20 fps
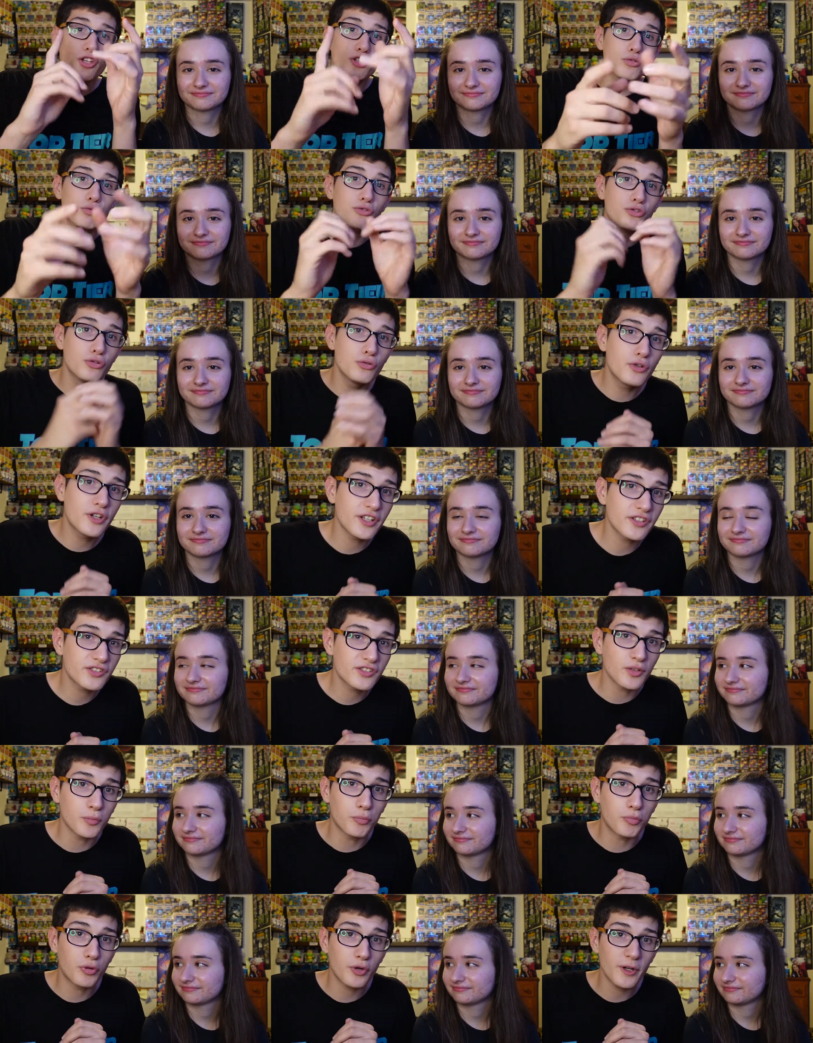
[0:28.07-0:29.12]
Speaker 1: You do get
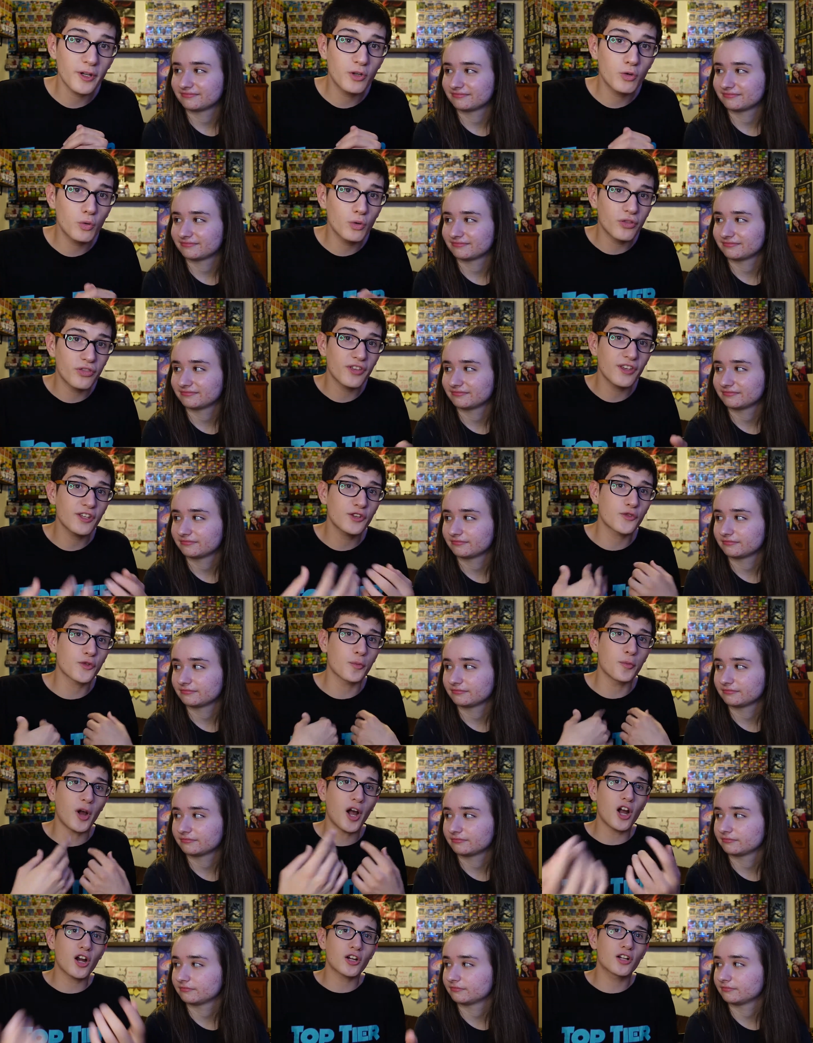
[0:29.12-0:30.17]
some pretty cool things
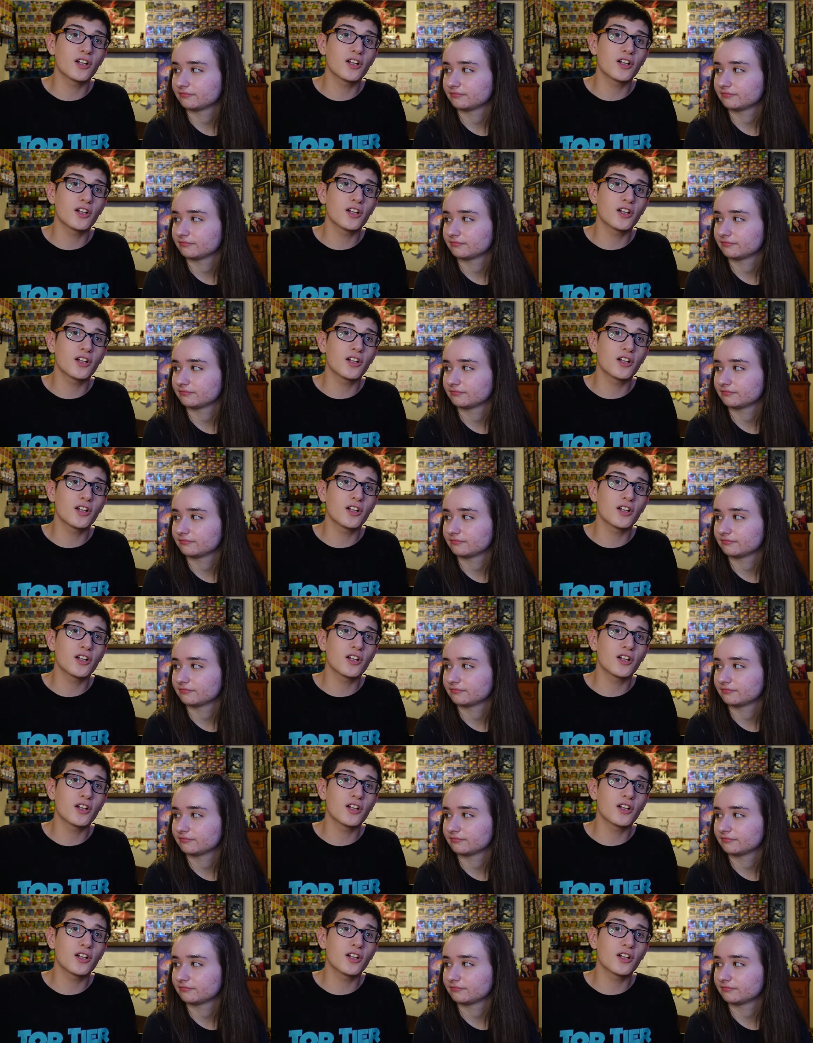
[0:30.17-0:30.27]
from our